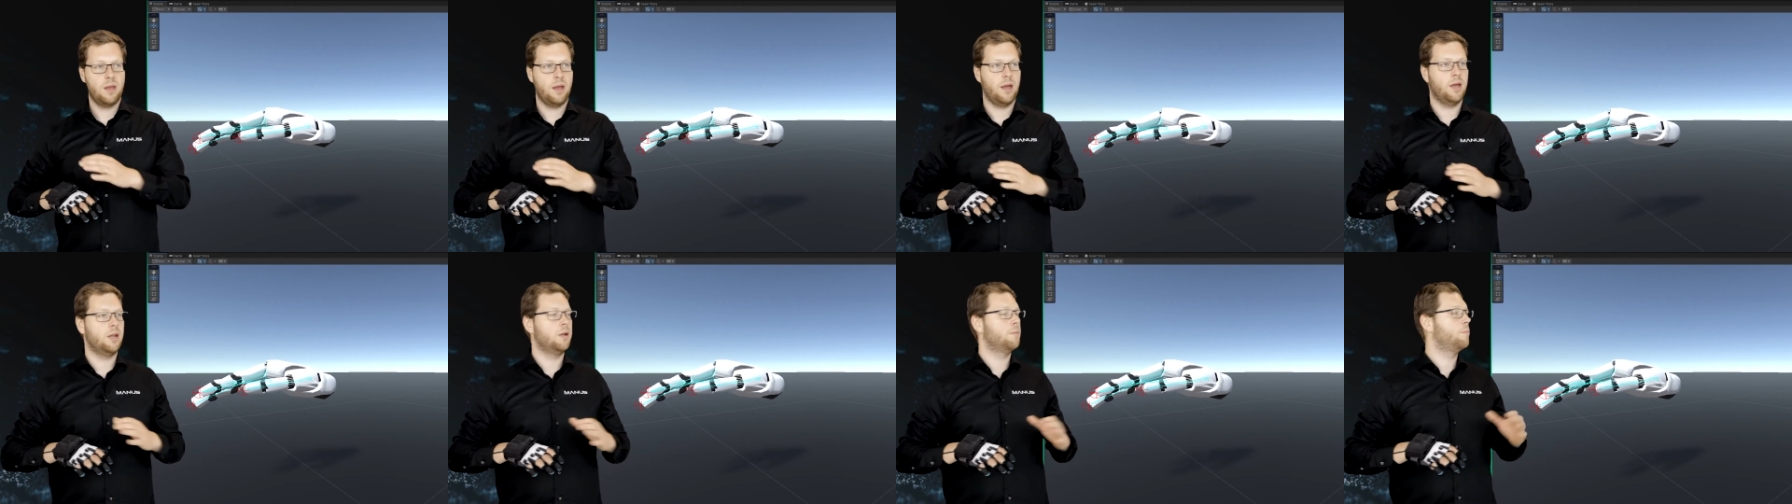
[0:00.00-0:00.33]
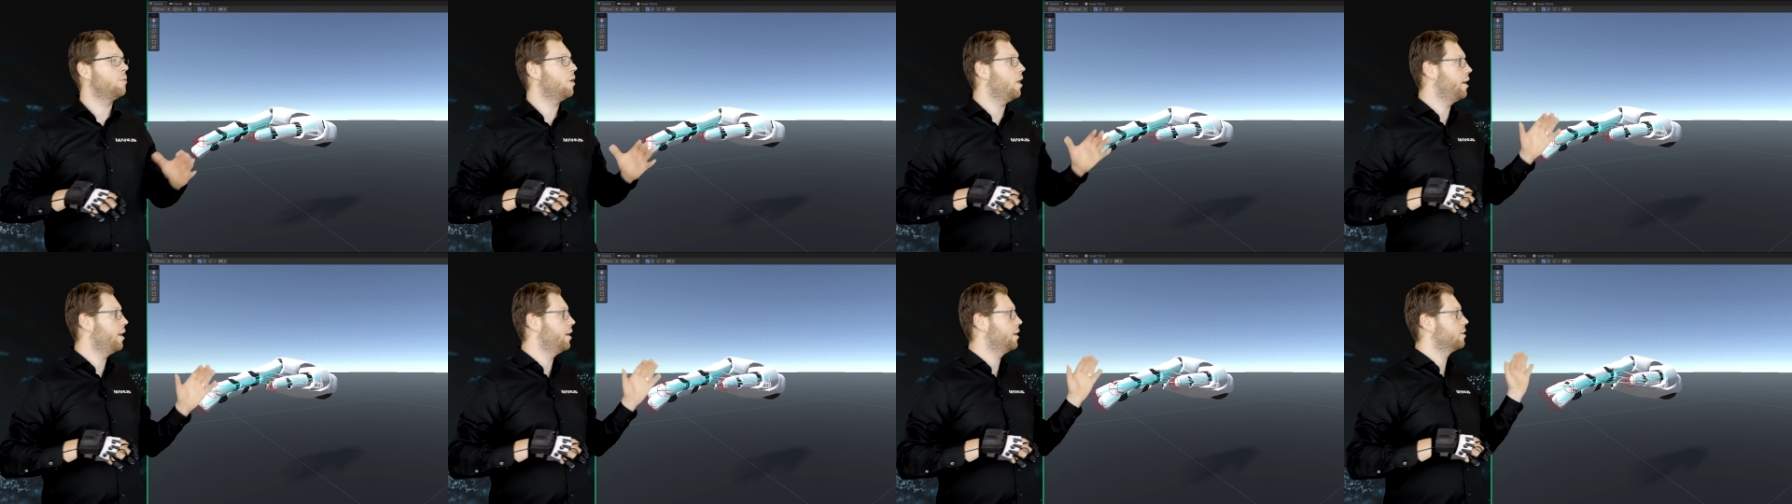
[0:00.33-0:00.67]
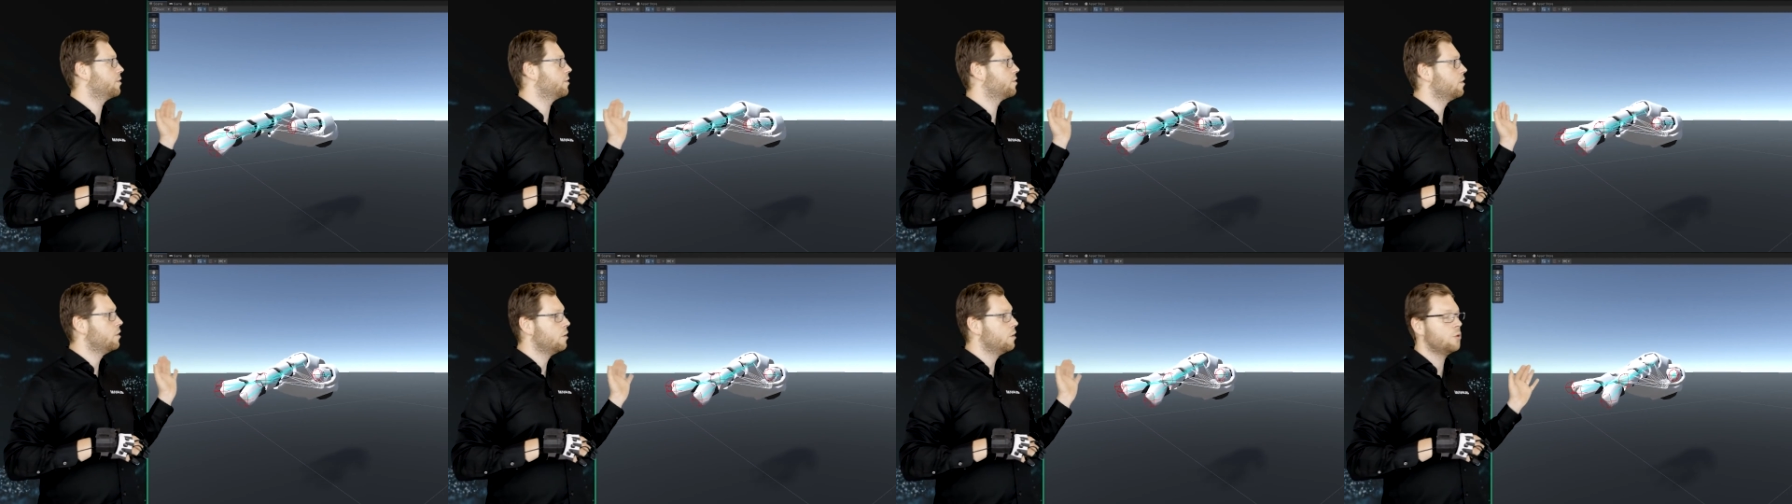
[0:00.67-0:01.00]
and apply
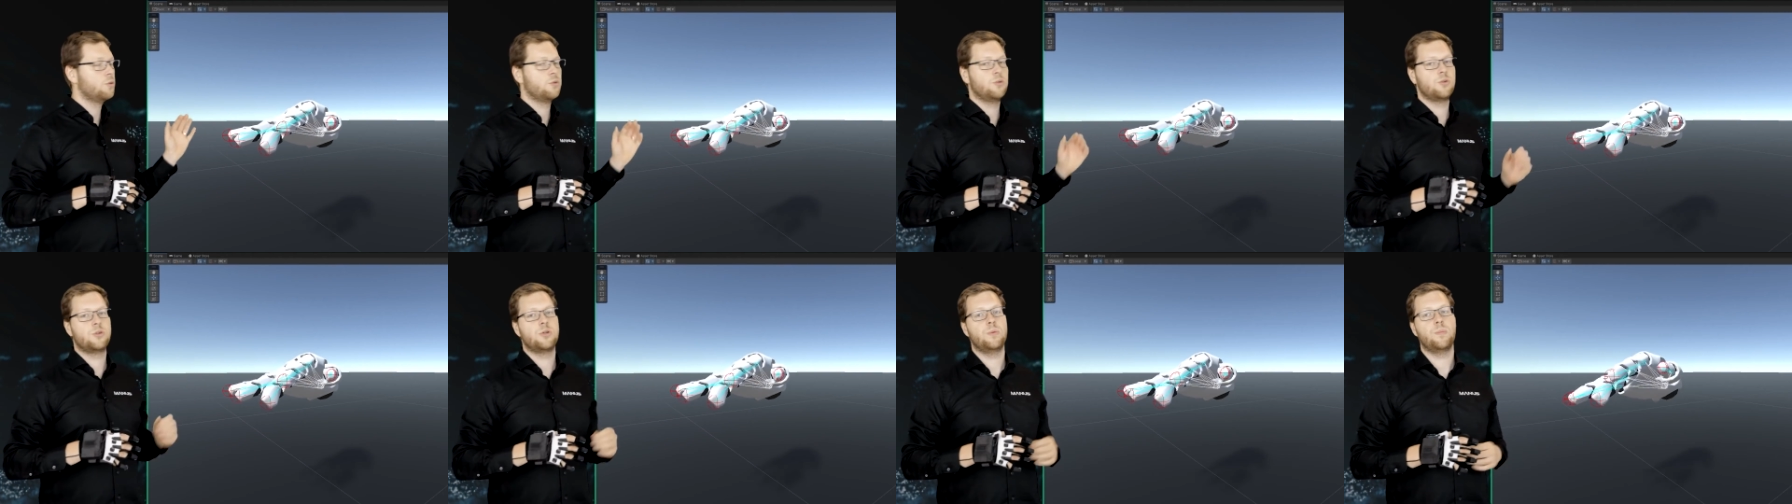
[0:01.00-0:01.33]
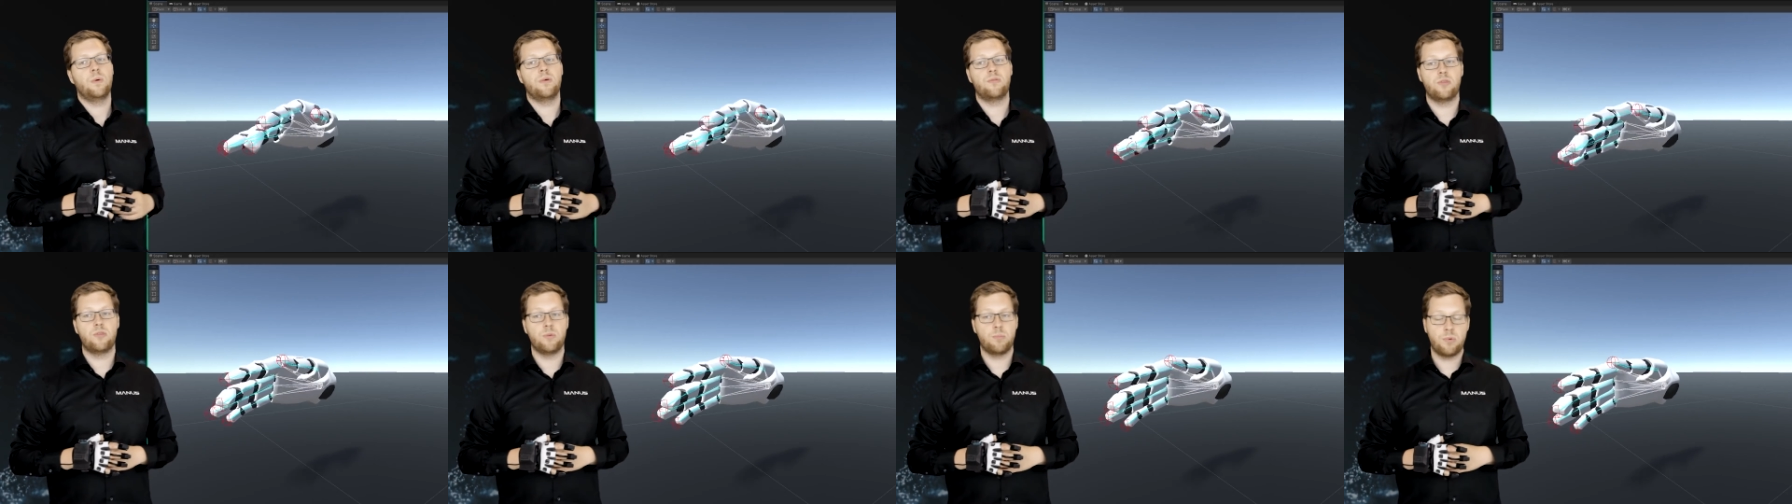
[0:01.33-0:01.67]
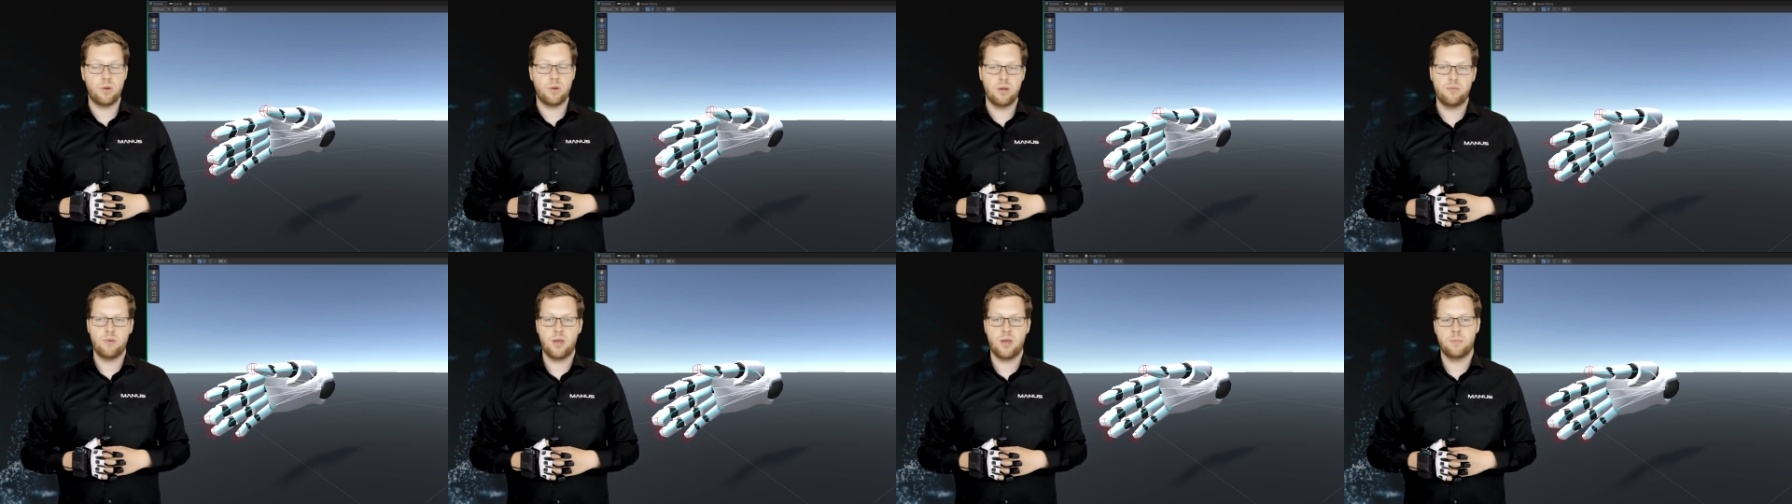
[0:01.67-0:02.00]
it to some of the
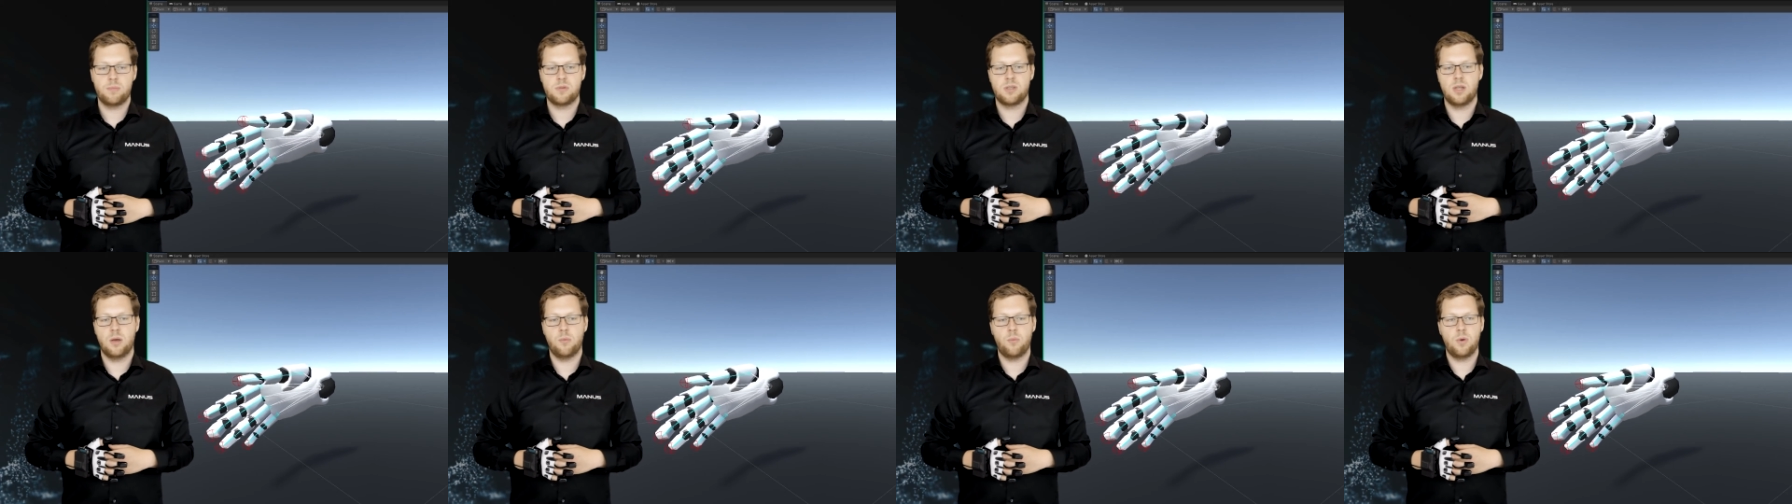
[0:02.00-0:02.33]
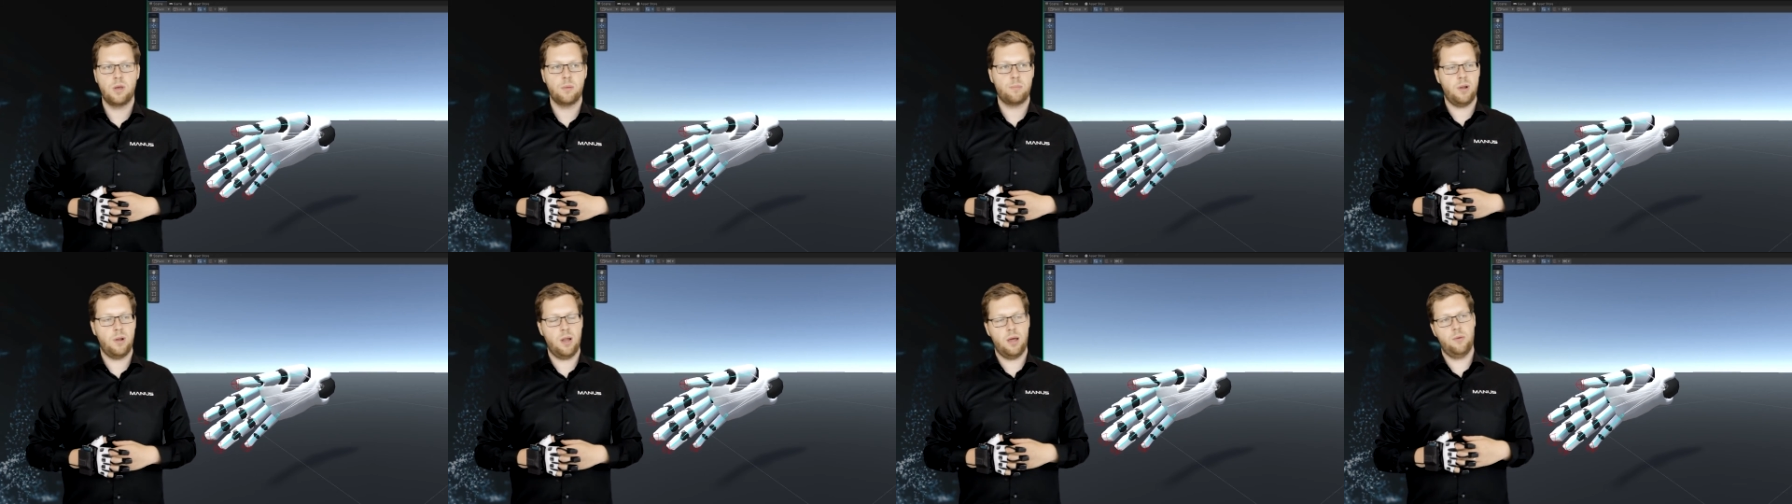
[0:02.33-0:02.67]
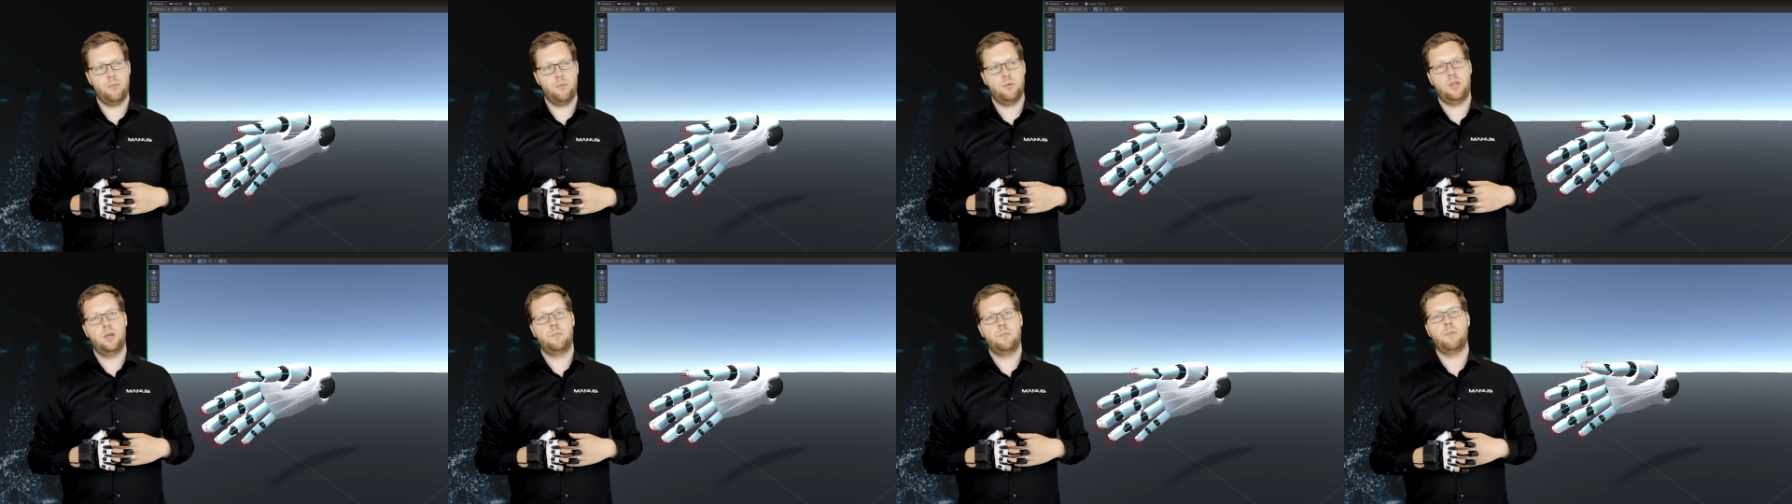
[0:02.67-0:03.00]
prefabs that we apply
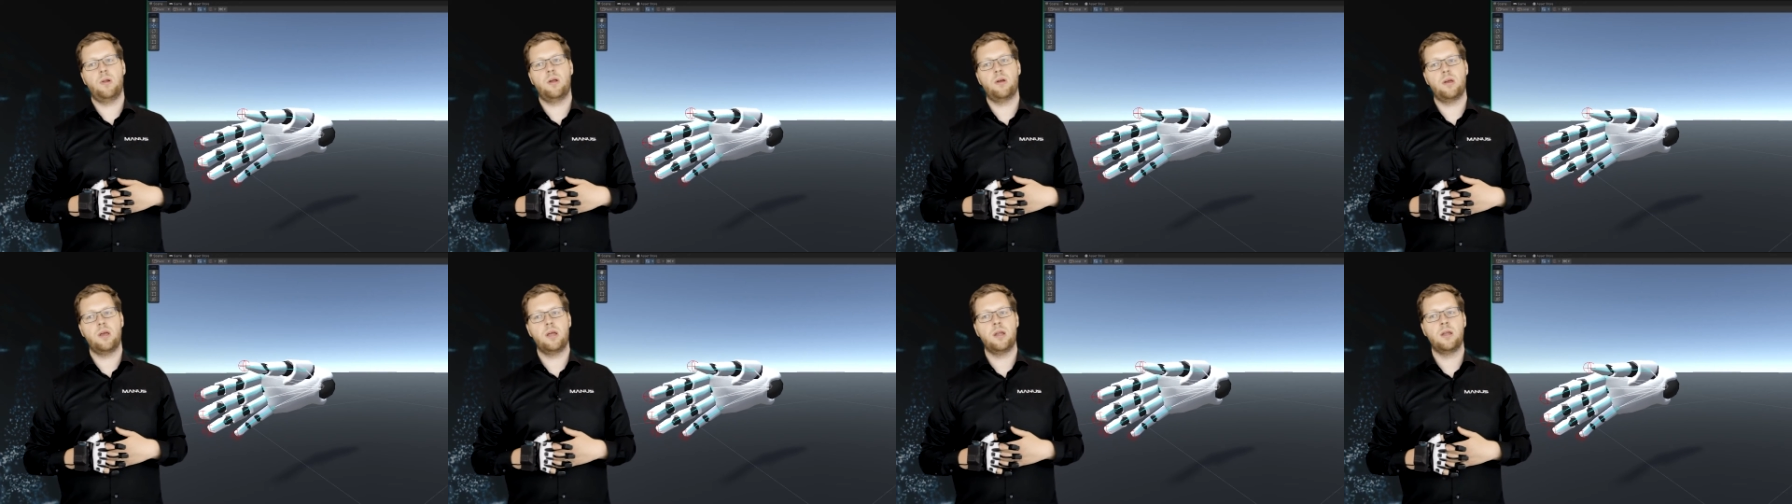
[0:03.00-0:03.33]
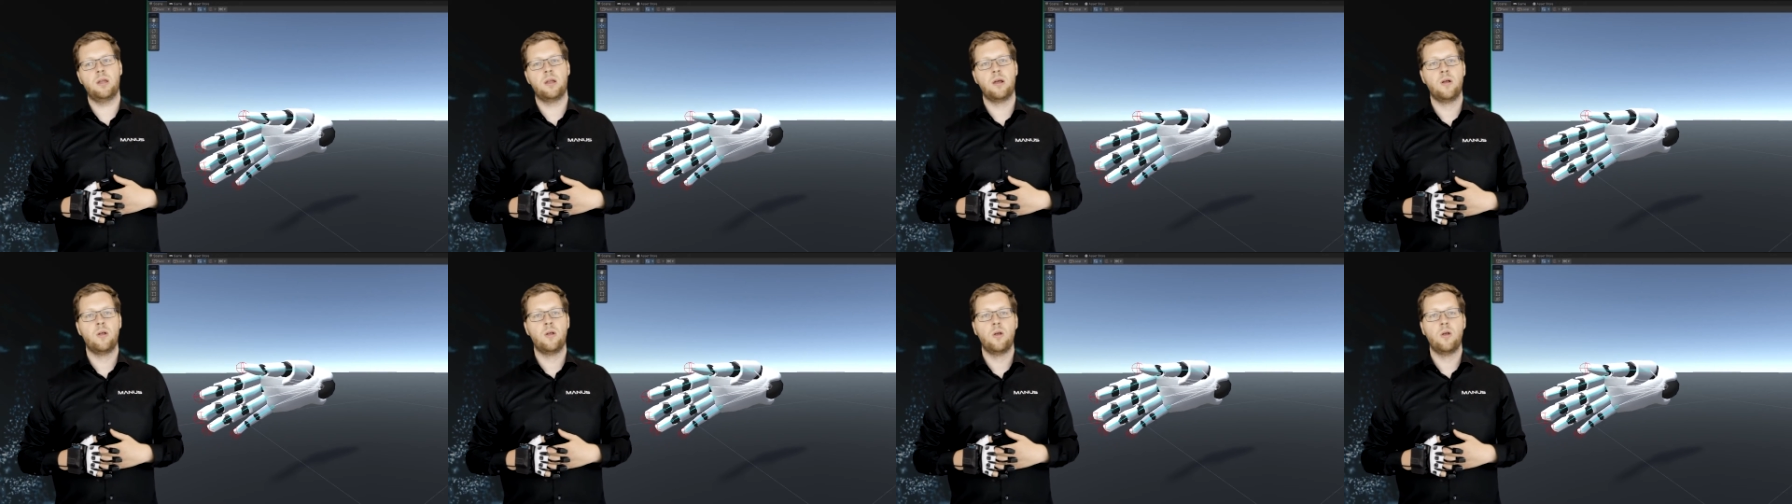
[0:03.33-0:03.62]
with the plugin,